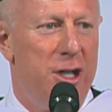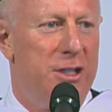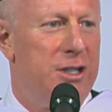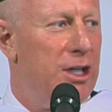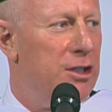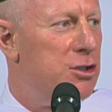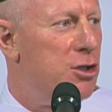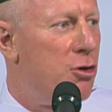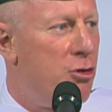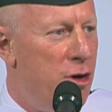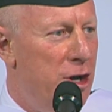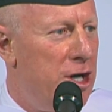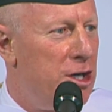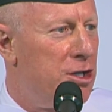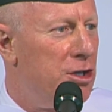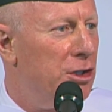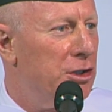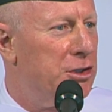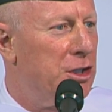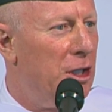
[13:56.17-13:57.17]
is as
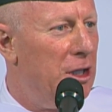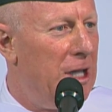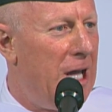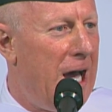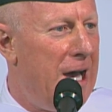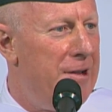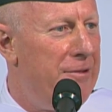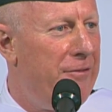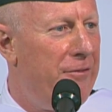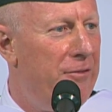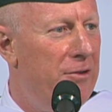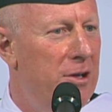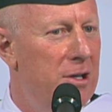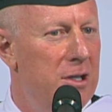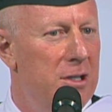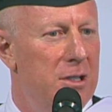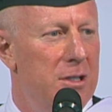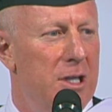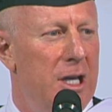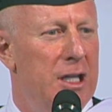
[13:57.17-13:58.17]
critical to life
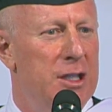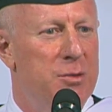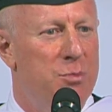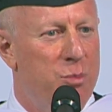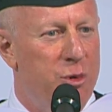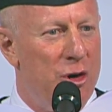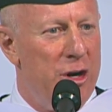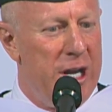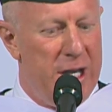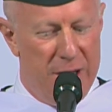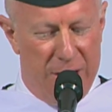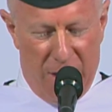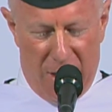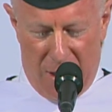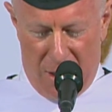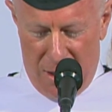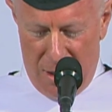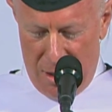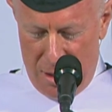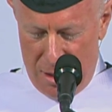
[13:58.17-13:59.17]
as breathing.